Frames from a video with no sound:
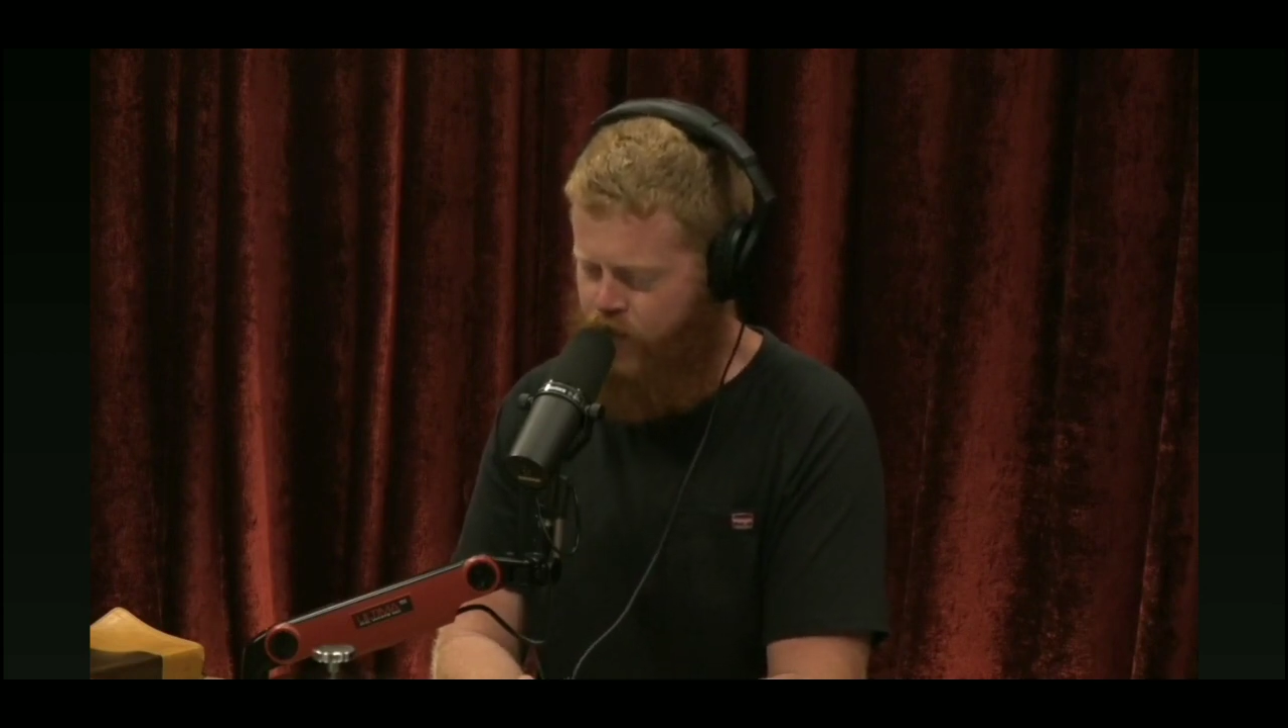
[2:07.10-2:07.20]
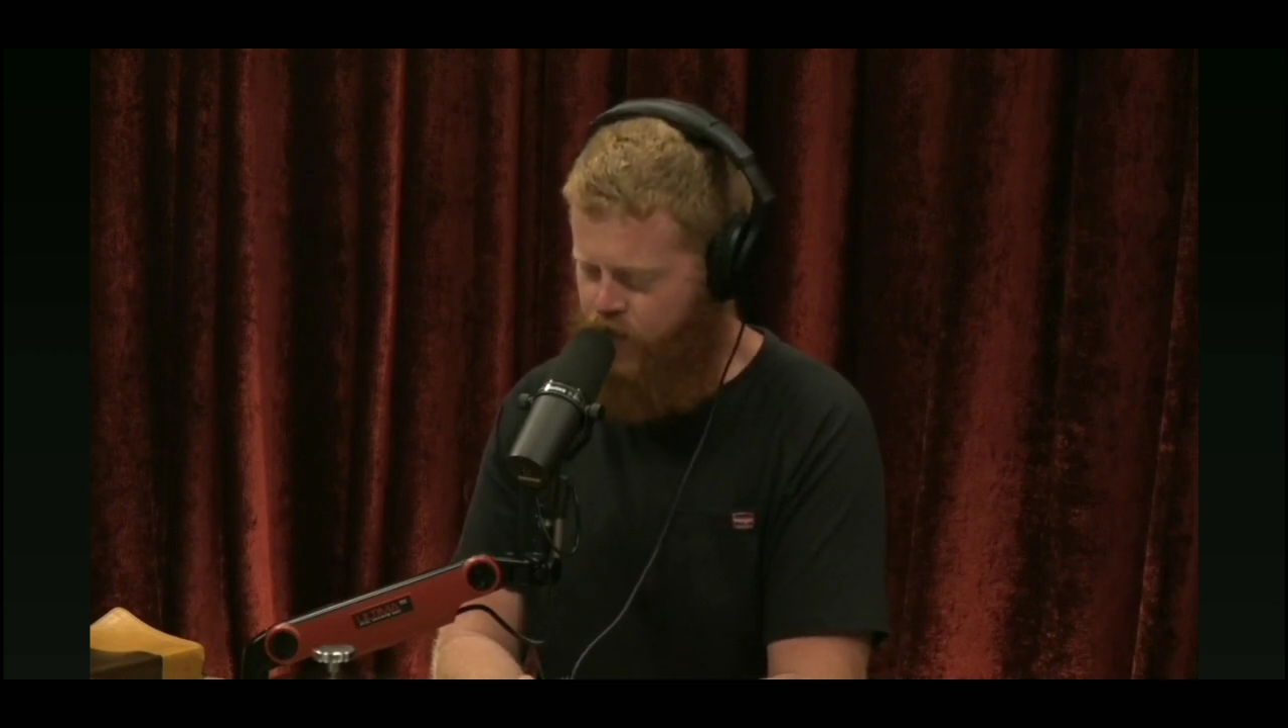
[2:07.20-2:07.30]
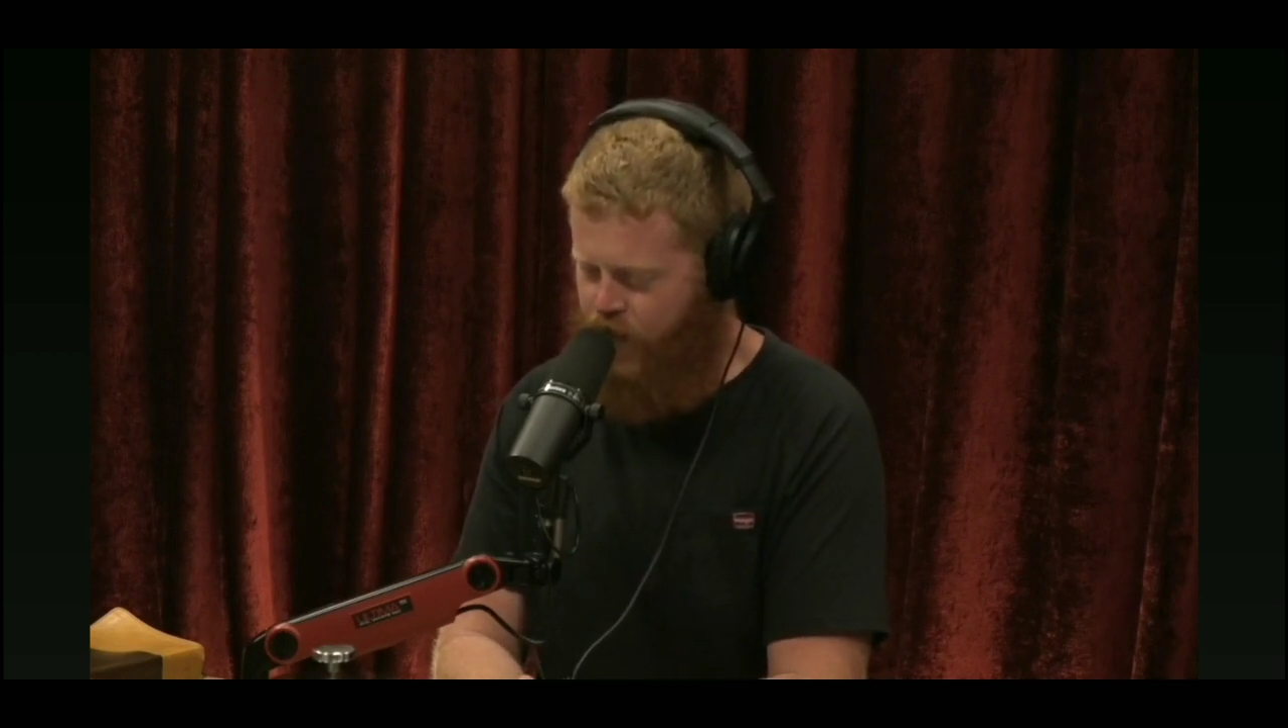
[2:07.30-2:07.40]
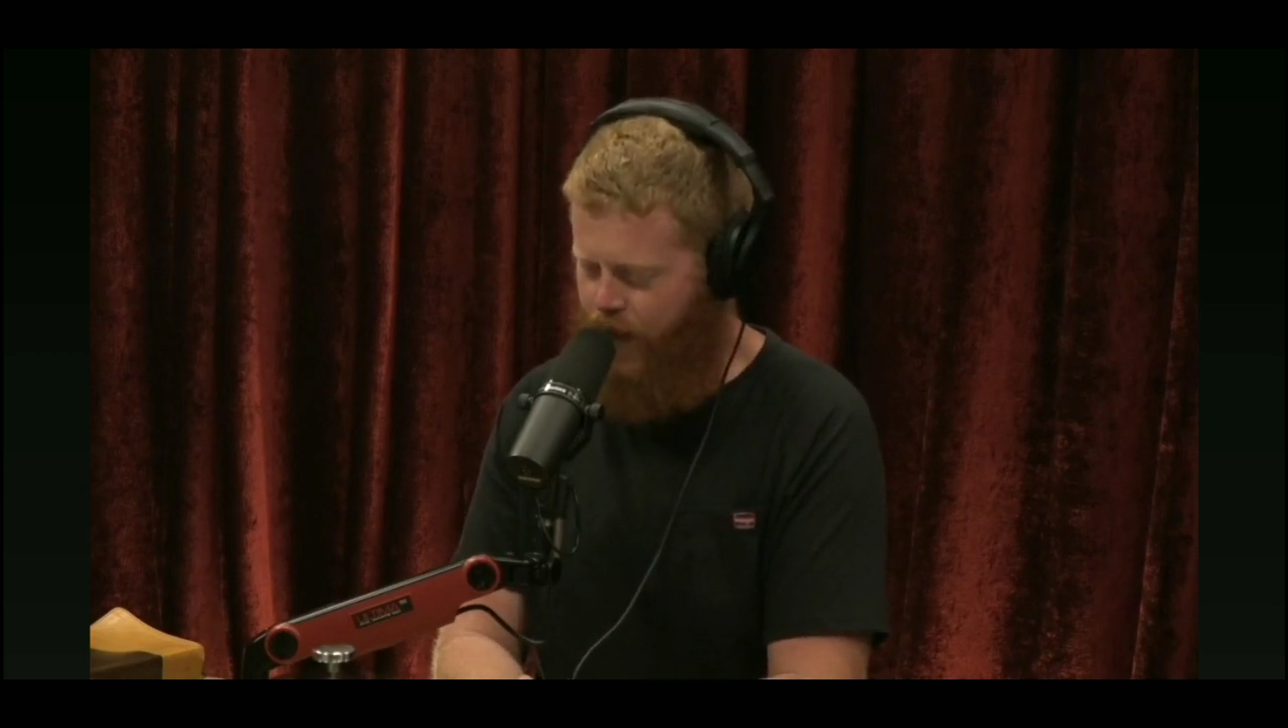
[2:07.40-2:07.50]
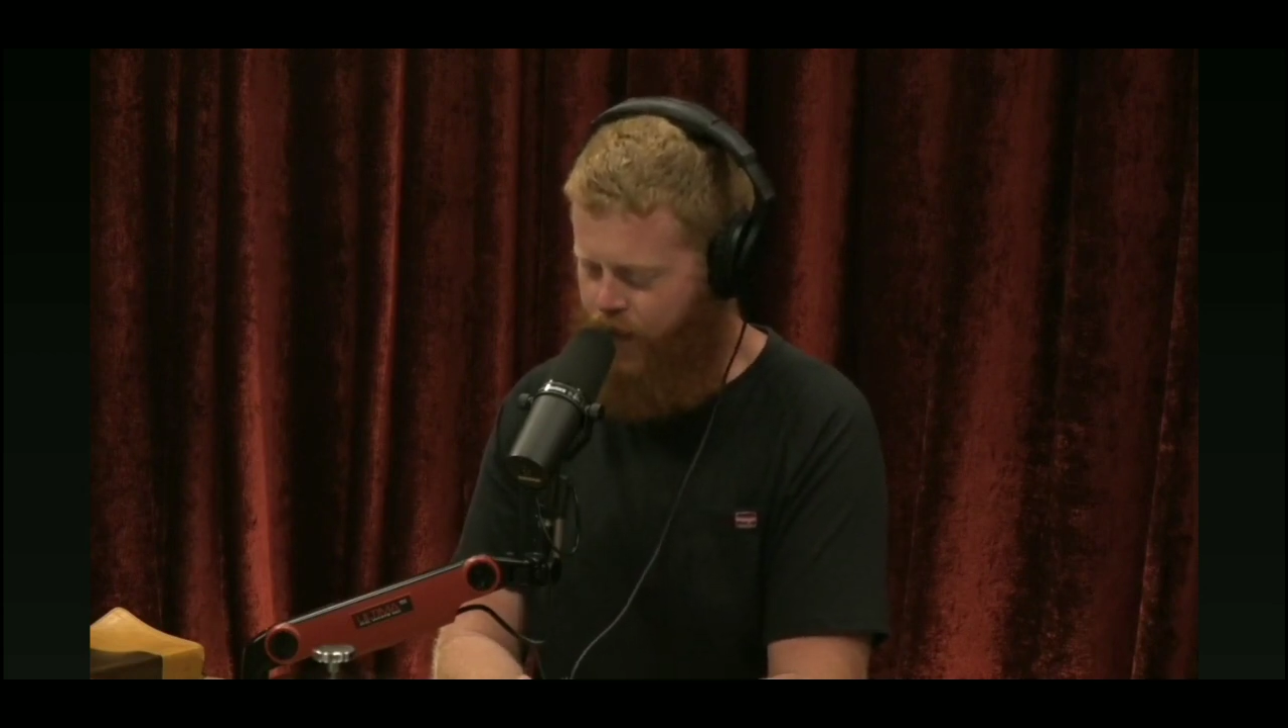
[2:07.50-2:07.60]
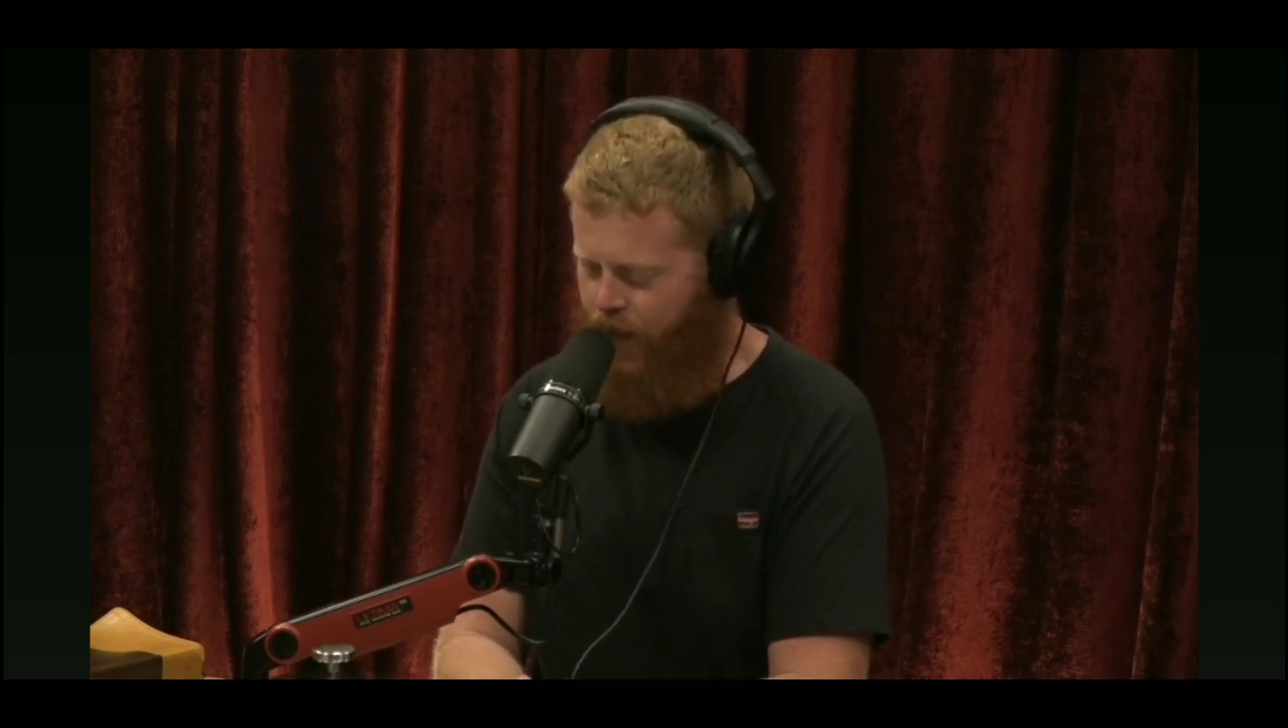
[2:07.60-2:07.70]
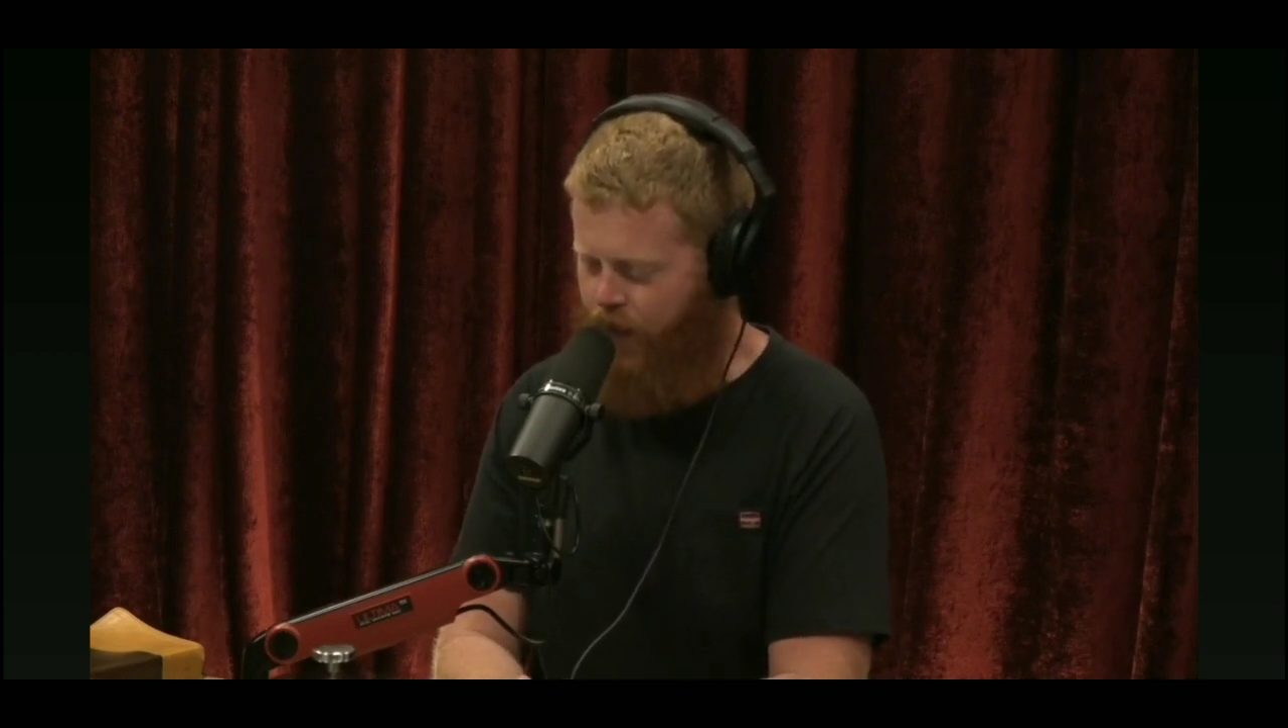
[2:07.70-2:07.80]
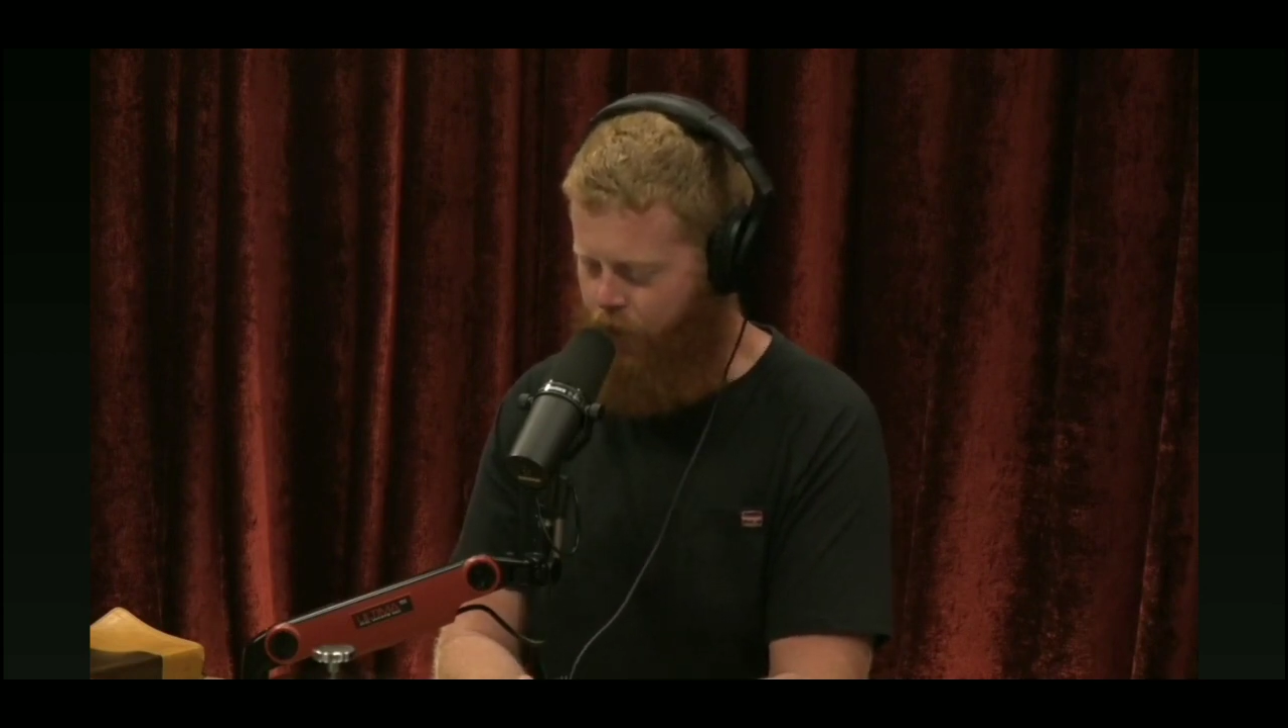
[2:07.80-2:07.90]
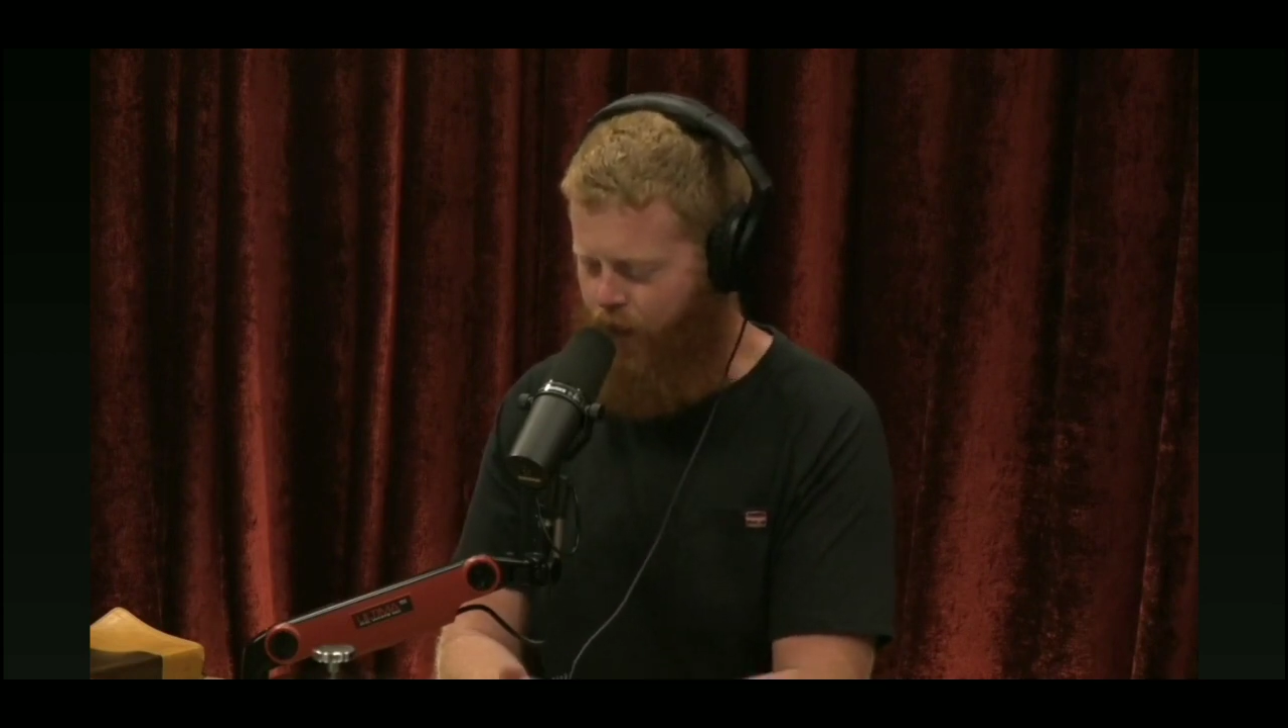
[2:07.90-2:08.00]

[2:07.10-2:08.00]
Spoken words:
decided, like,